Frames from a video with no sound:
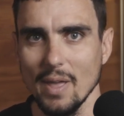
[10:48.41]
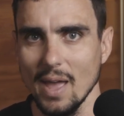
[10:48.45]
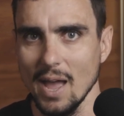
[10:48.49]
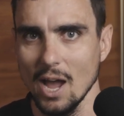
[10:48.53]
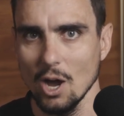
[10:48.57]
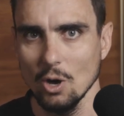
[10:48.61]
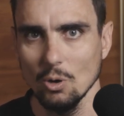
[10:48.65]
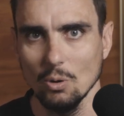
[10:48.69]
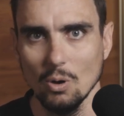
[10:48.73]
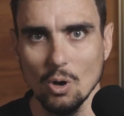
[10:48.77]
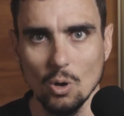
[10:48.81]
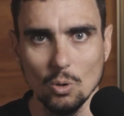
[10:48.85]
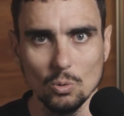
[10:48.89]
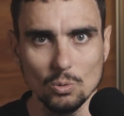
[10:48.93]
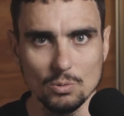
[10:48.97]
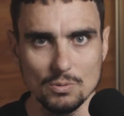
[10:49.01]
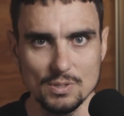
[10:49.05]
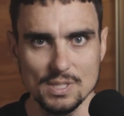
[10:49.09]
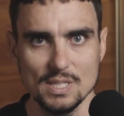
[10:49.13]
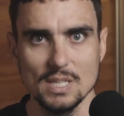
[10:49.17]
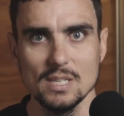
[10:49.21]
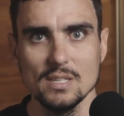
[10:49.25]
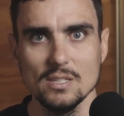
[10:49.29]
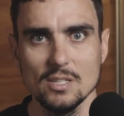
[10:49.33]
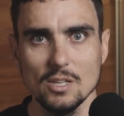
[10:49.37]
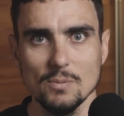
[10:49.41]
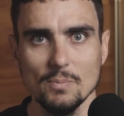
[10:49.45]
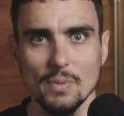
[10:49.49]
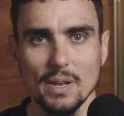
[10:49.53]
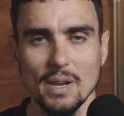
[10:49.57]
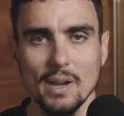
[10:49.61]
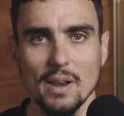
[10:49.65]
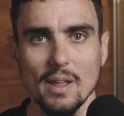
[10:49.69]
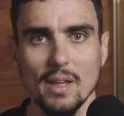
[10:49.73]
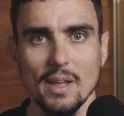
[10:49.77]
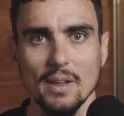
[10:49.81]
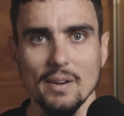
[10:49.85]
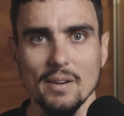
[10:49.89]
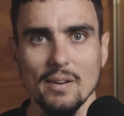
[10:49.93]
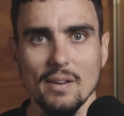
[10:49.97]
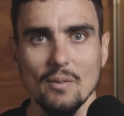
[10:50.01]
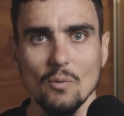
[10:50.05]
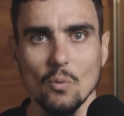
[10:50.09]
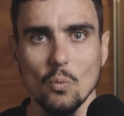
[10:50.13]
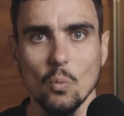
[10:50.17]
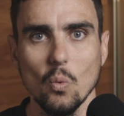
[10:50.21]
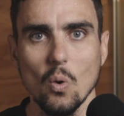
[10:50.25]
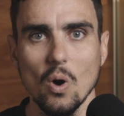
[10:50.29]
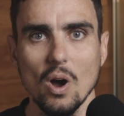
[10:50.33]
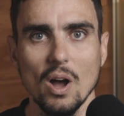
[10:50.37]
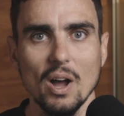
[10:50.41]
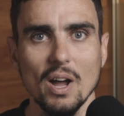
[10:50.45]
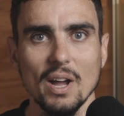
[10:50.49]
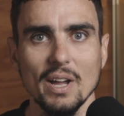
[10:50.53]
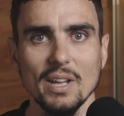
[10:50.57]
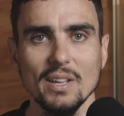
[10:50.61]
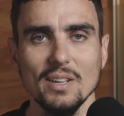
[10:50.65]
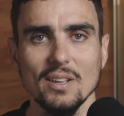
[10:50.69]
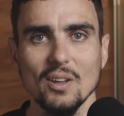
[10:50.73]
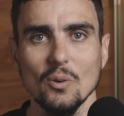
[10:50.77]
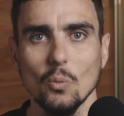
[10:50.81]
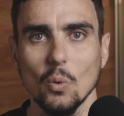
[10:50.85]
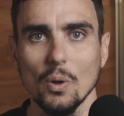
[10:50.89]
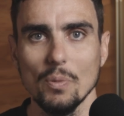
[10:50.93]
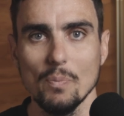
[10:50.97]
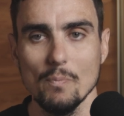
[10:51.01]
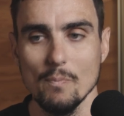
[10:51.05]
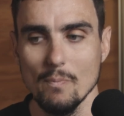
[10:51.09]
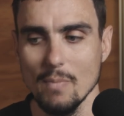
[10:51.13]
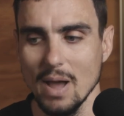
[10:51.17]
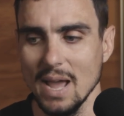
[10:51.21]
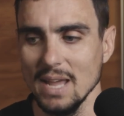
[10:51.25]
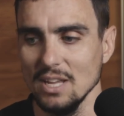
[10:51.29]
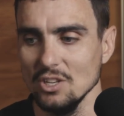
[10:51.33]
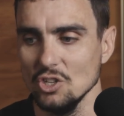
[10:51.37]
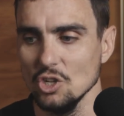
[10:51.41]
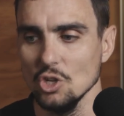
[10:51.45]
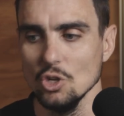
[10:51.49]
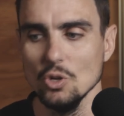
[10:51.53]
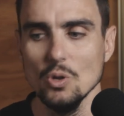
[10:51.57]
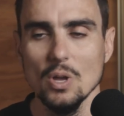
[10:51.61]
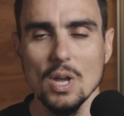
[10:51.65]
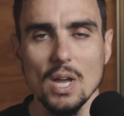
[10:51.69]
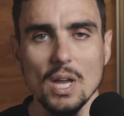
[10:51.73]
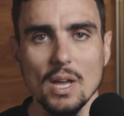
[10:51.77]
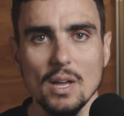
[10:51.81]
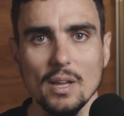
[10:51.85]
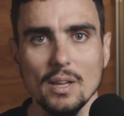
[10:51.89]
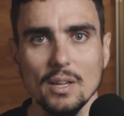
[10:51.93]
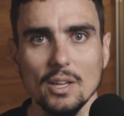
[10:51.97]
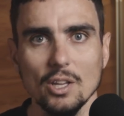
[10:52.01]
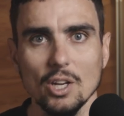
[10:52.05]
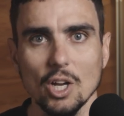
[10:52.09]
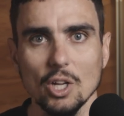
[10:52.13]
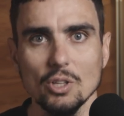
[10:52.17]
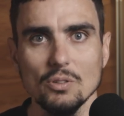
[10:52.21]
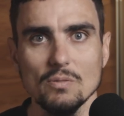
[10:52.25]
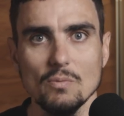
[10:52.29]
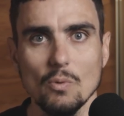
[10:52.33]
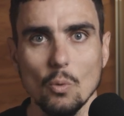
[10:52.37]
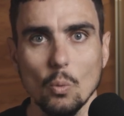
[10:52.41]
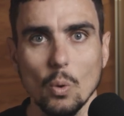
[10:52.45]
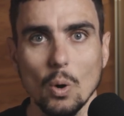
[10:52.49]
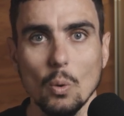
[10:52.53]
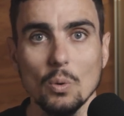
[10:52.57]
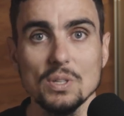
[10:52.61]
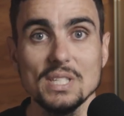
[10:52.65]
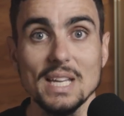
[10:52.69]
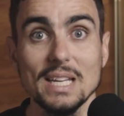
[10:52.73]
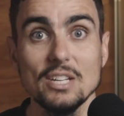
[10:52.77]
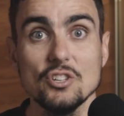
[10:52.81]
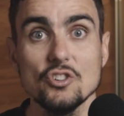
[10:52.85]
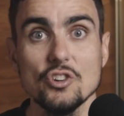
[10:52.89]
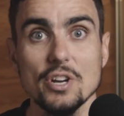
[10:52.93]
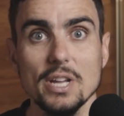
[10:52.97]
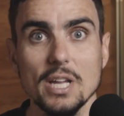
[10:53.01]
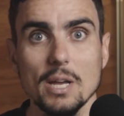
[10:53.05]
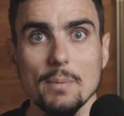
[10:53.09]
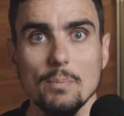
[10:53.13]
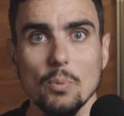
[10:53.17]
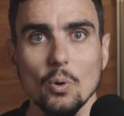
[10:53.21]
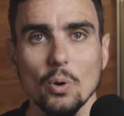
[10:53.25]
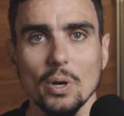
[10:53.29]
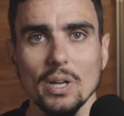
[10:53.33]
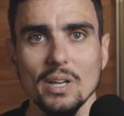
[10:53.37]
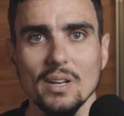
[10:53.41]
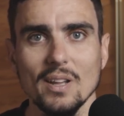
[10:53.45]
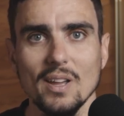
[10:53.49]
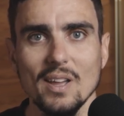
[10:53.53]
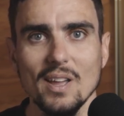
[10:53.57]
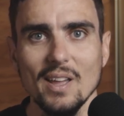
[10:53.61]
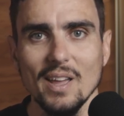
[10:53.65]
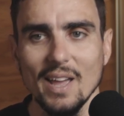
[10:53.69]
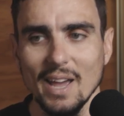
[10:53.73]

our whole system and why, what made you, what was that trigger point?